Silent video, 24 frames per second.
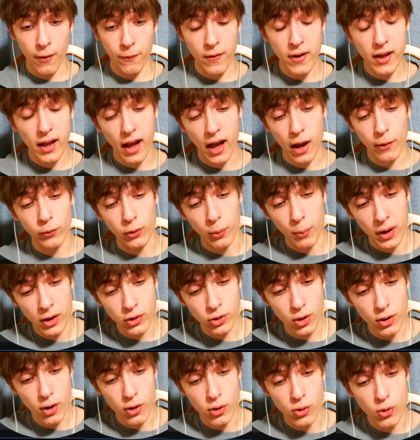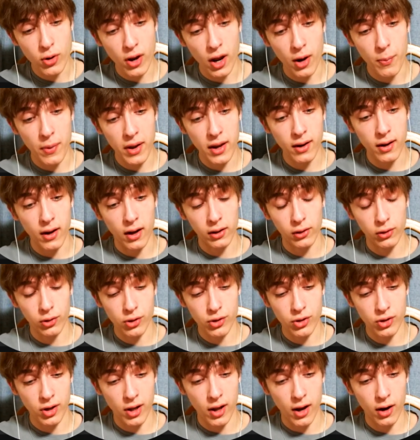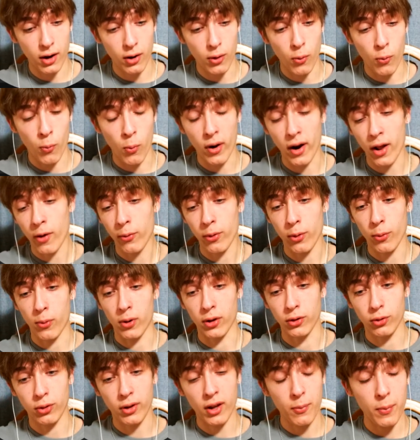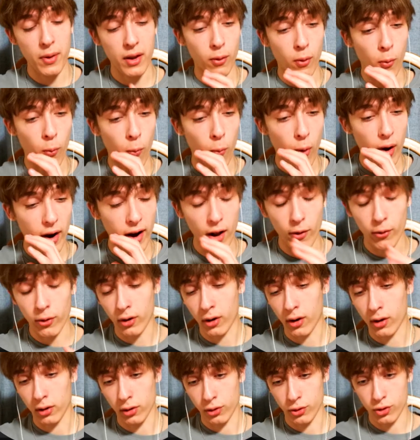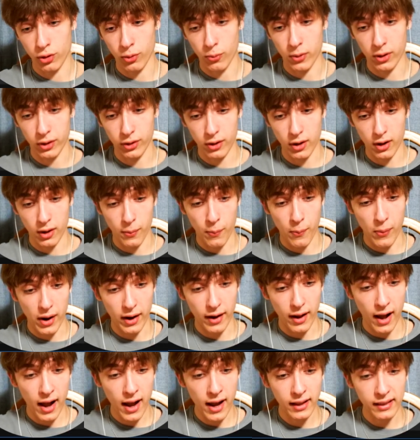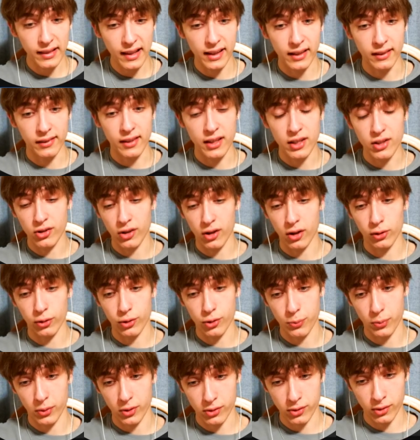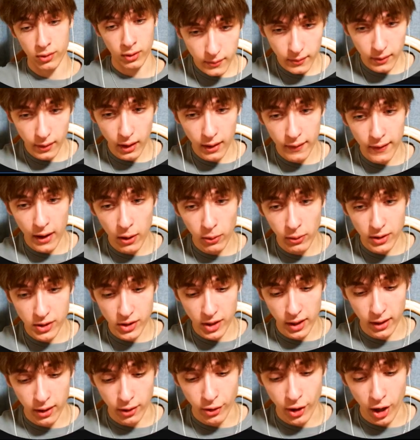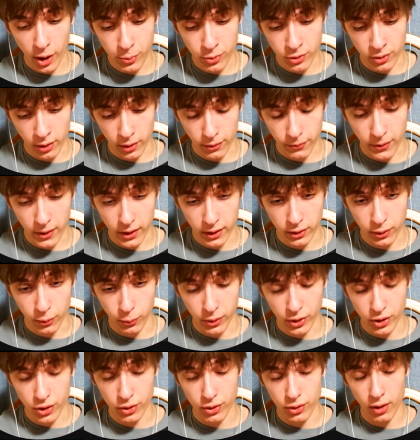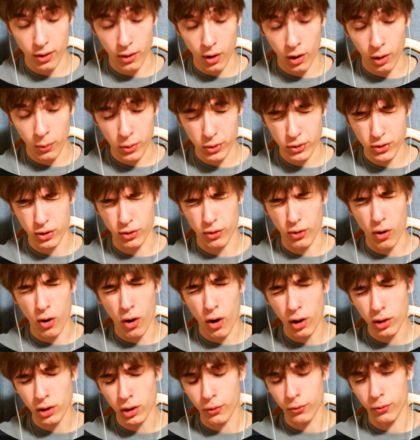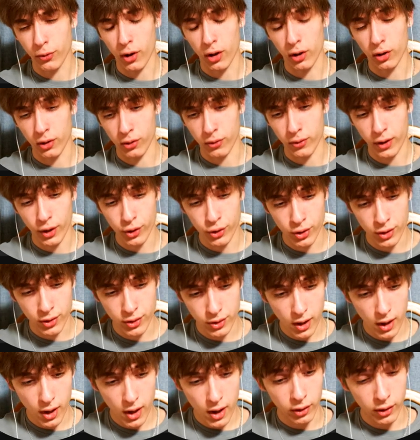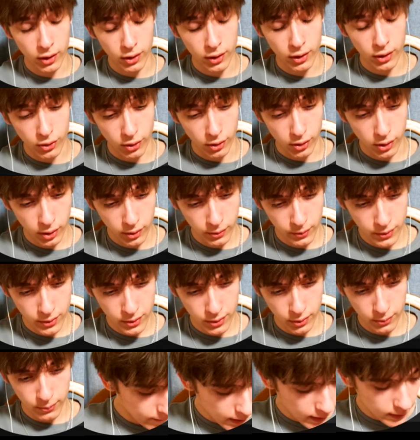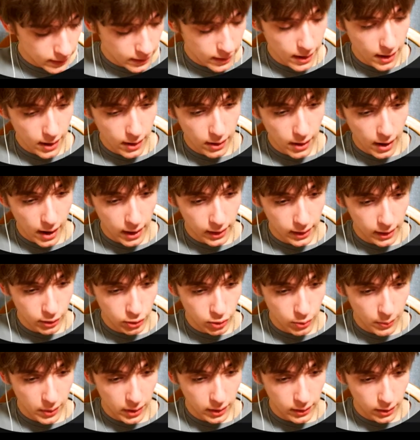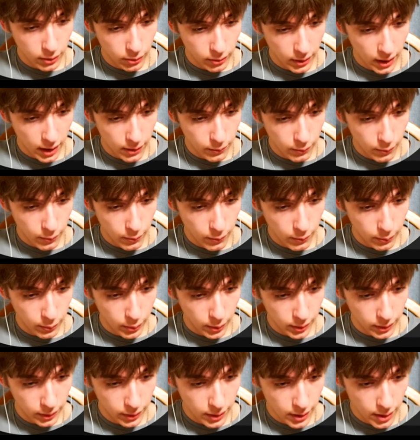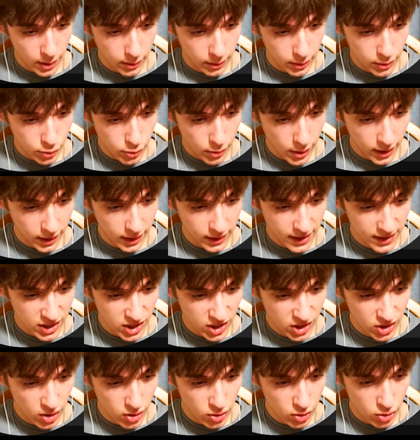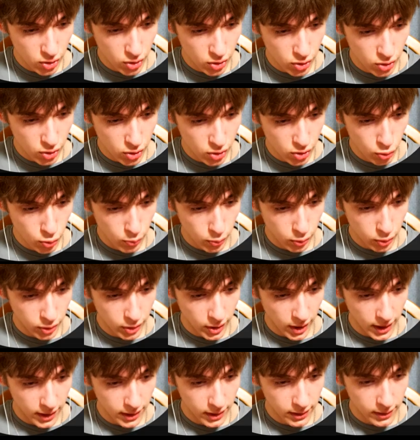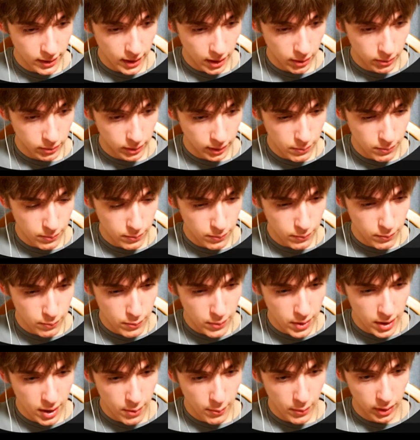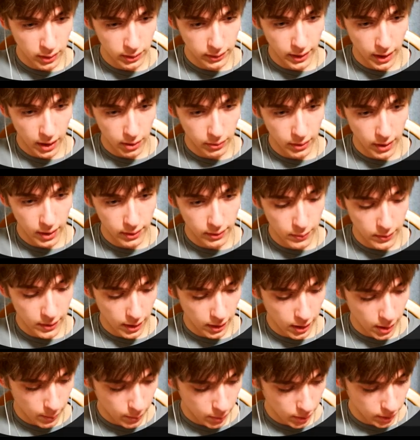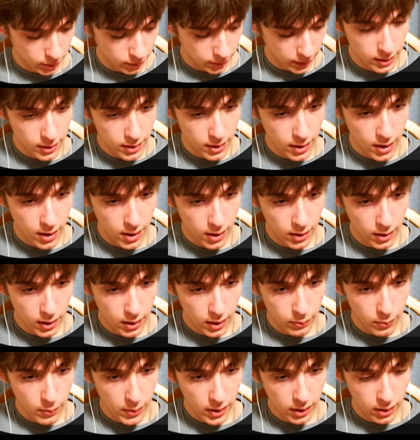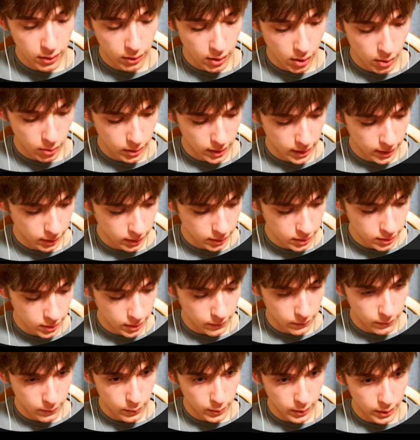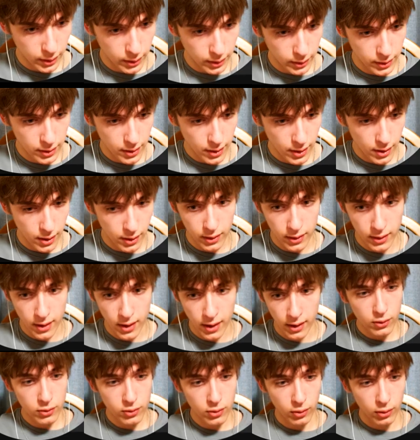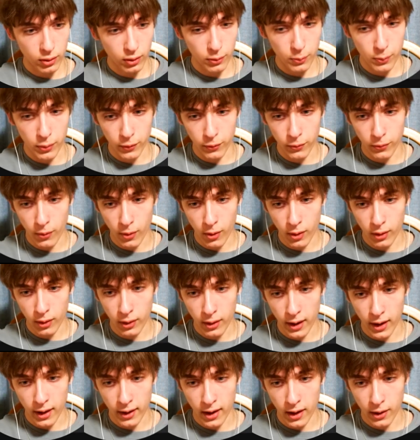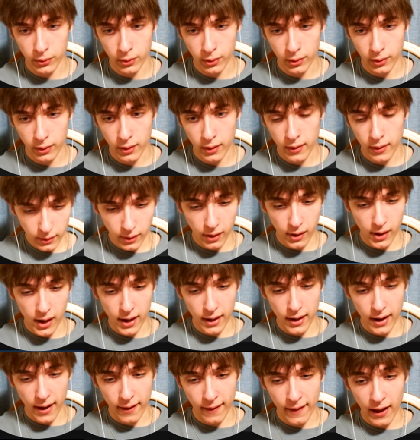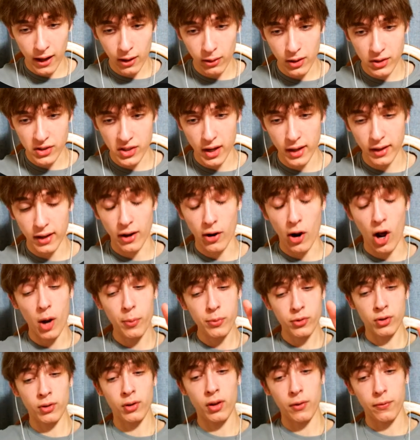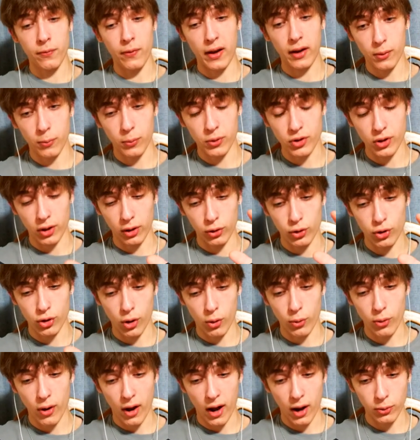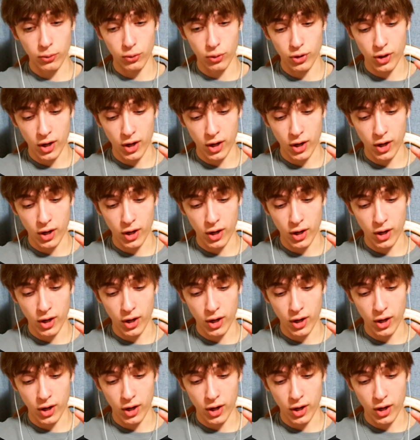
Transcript: I think I have to mention, you can make colors here whatever you want. You can make whatever colors you want here, but I like these colors personally. And now let's add an optional effect, which is almost in all of color corrections. It's curves. And here I like to make the graph one point here and drag it just super tiny down, like minimal down, and take a point right here, make it go like somewhere here. Yeah, so look, before and after. Alright, and now let's add an optional effect, which I'll show you how to